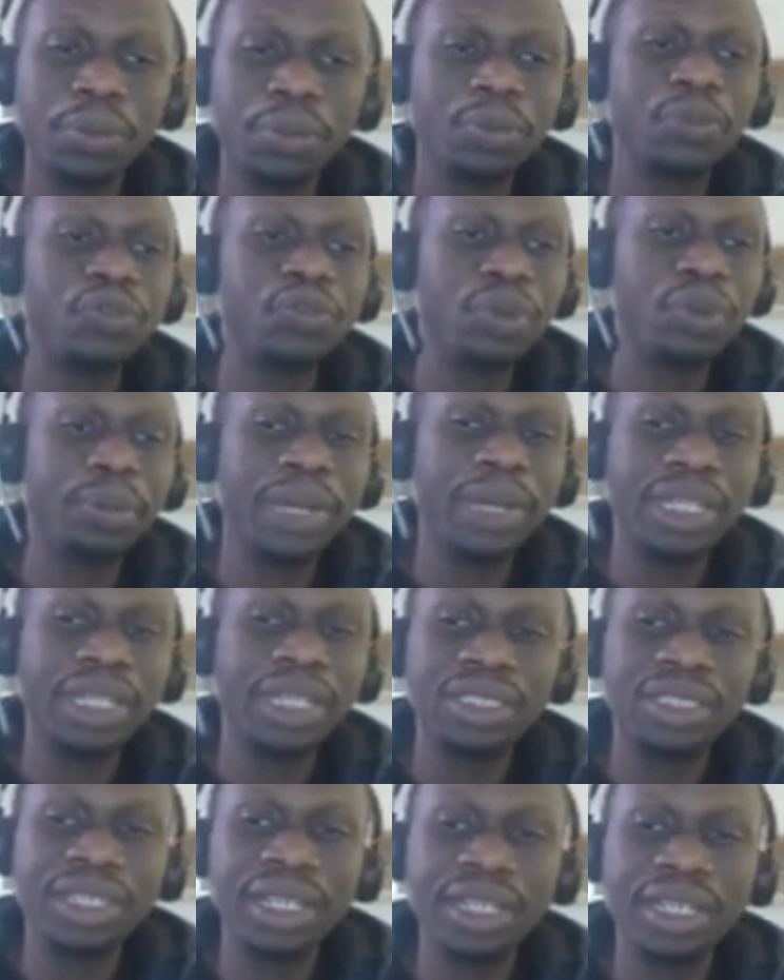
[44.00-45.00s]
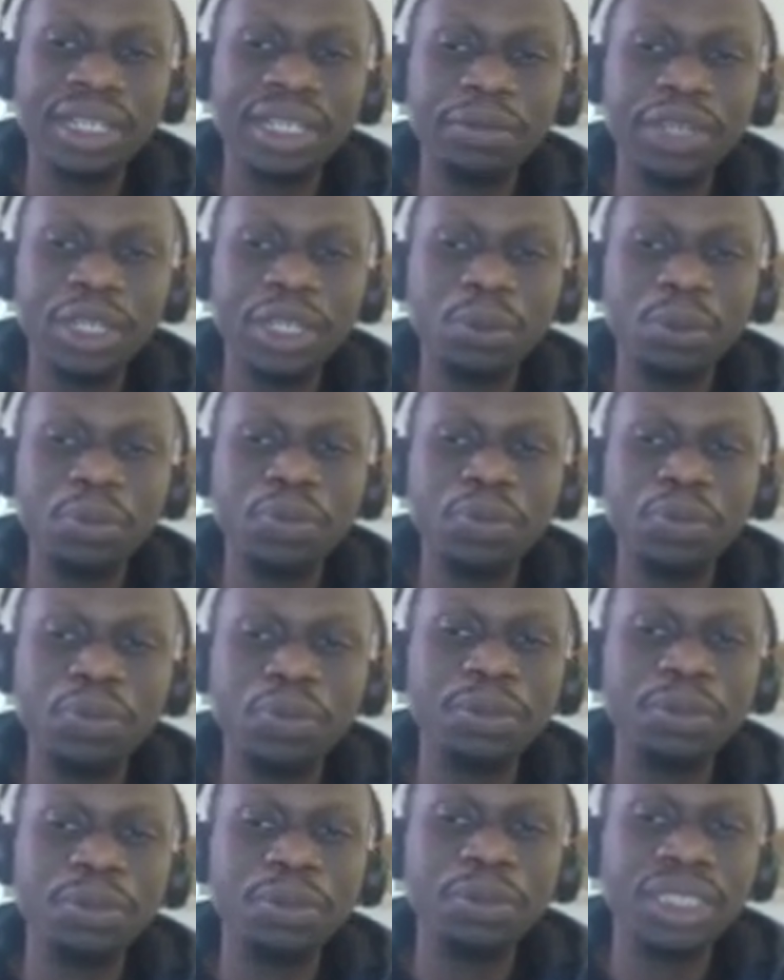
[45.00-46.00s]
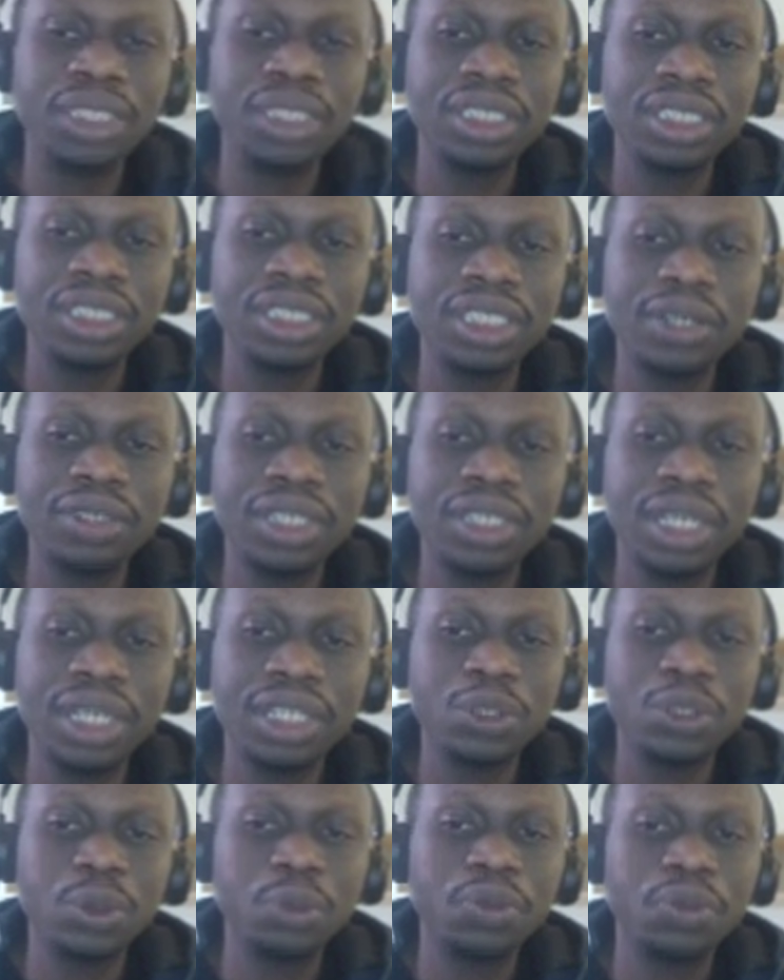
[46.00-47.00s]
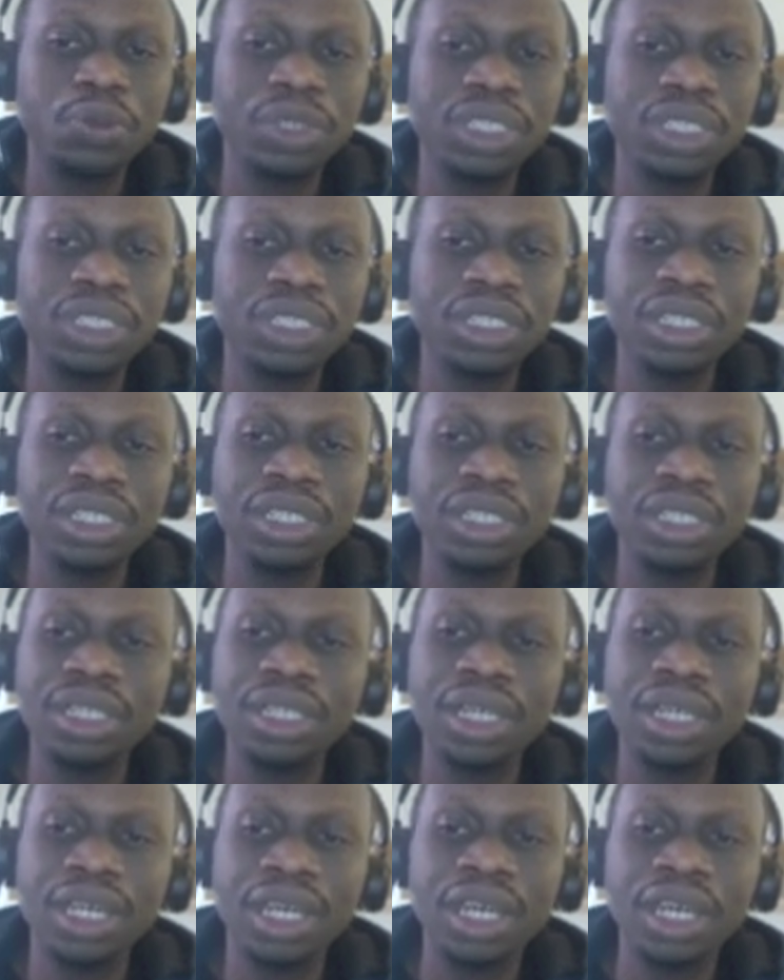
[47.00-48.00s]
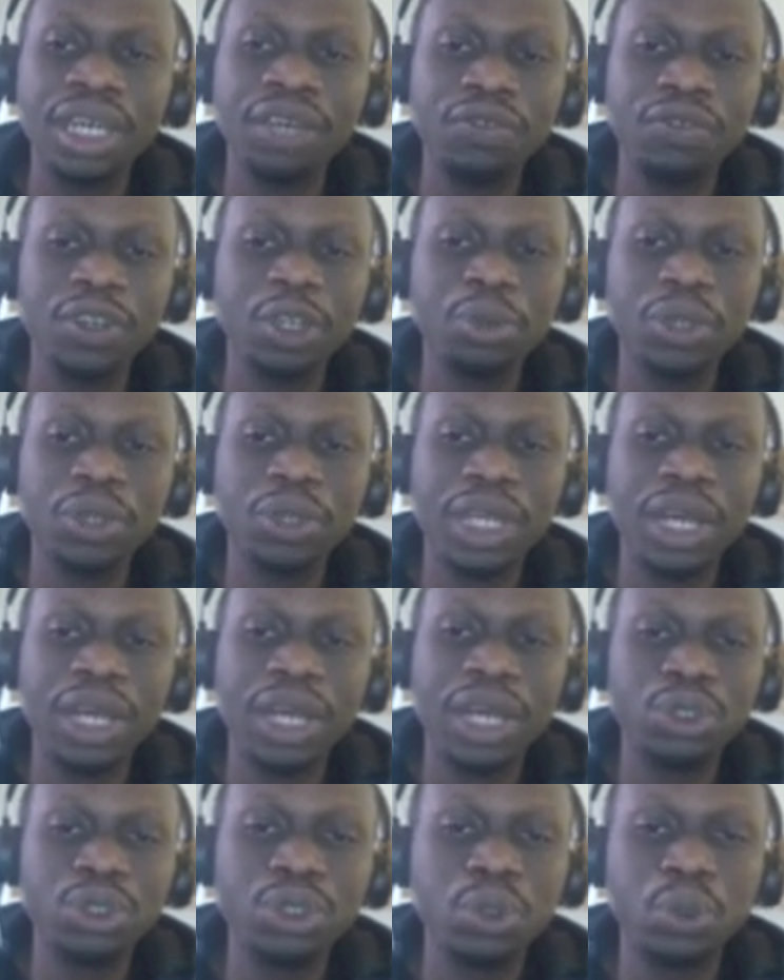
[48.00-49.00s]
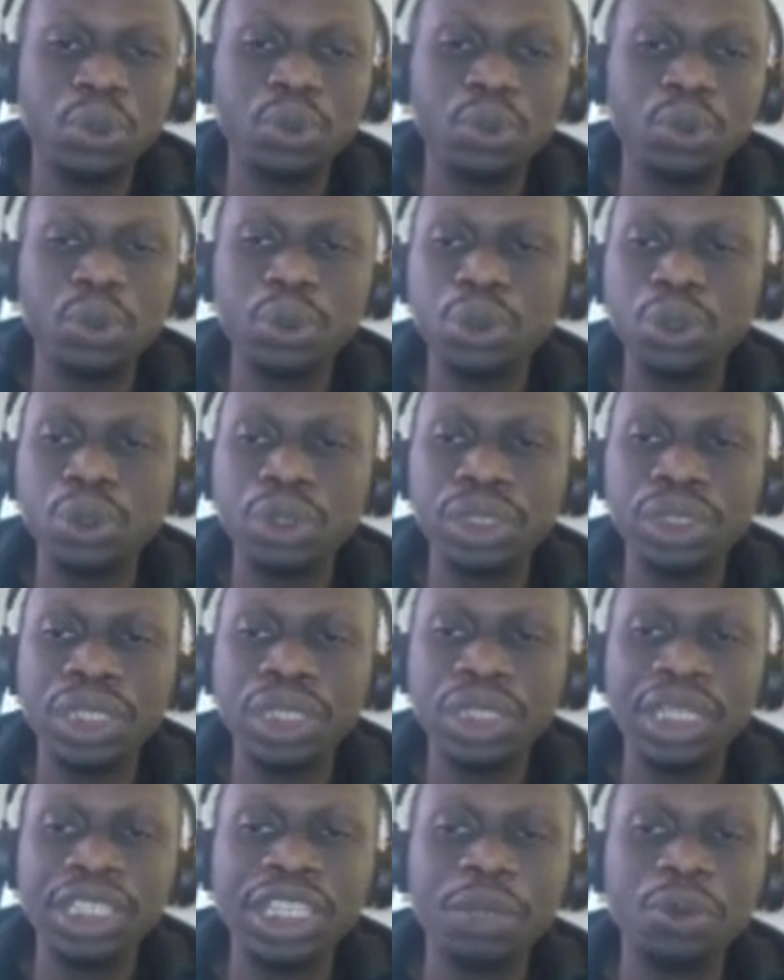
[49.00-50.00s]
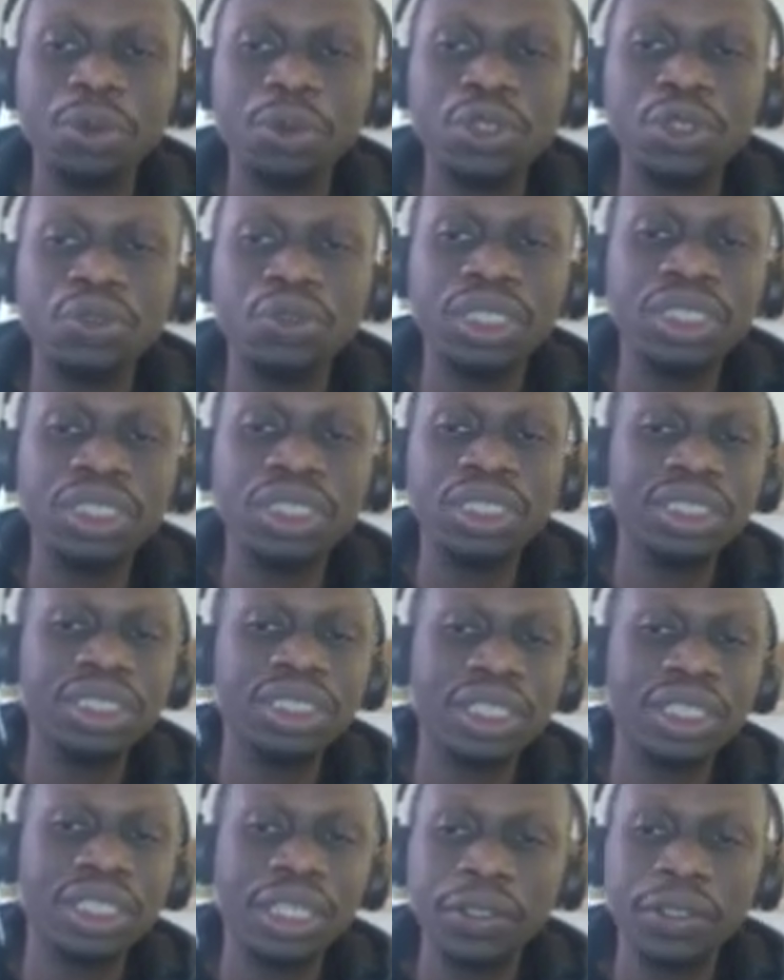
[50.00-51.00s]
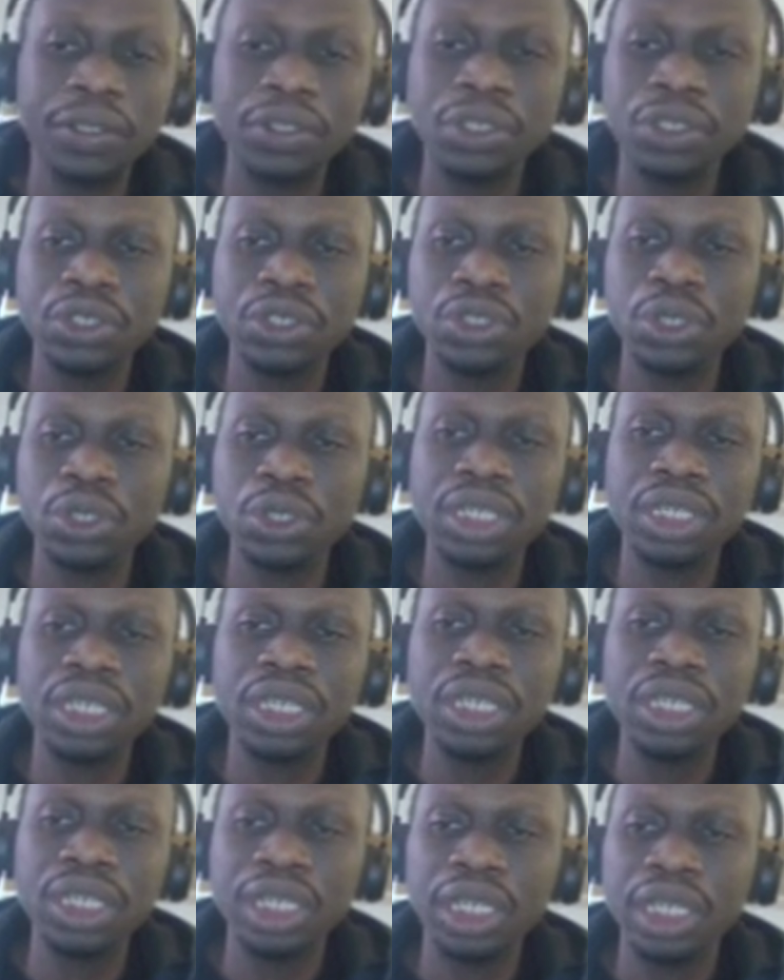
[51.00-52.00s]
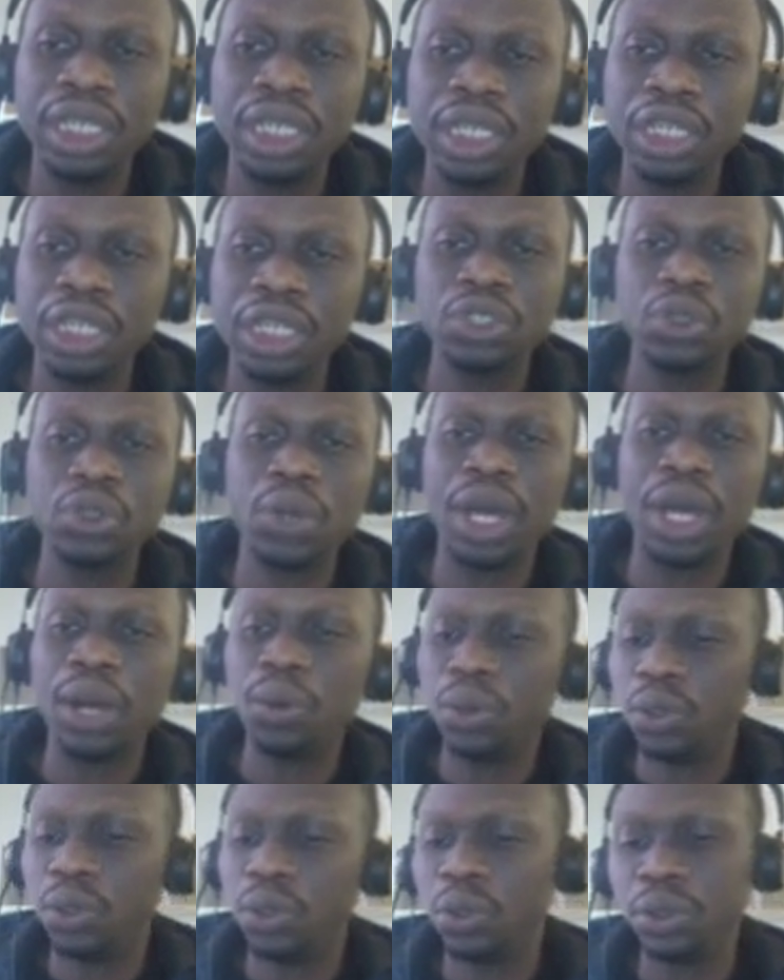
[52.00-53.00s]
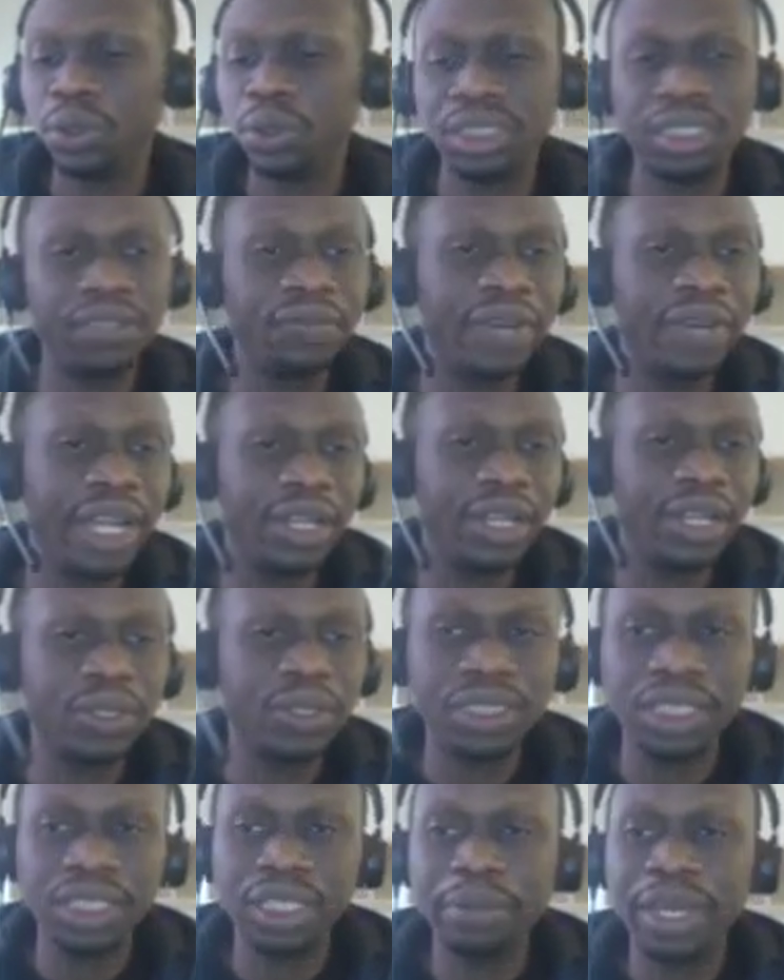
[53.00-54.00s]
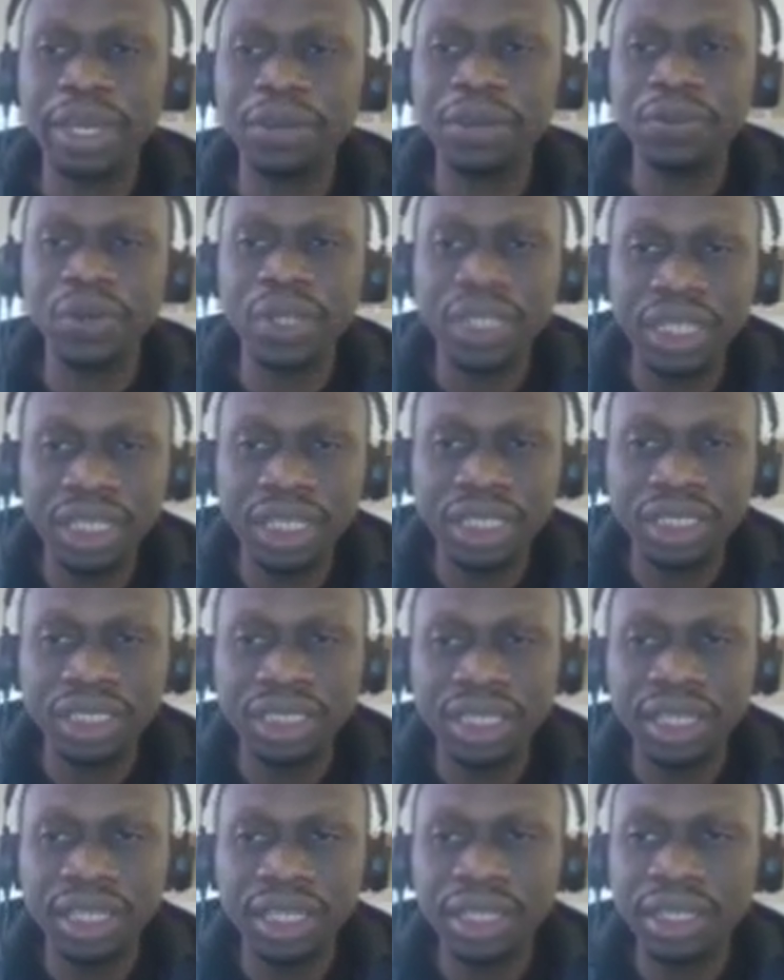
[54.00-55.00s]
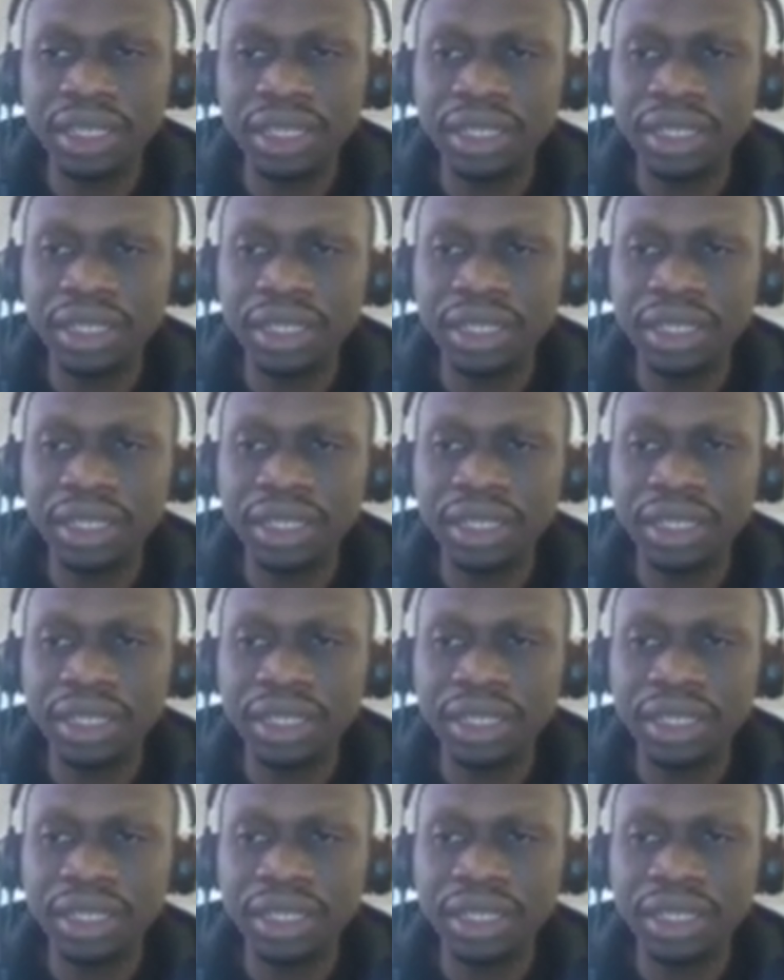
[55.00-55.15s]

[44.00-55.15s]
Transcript: format that name. Then you bring the percentage out and you bring the variable out. So we'll demonstrate it shortly. So I'll load the values in by running it here.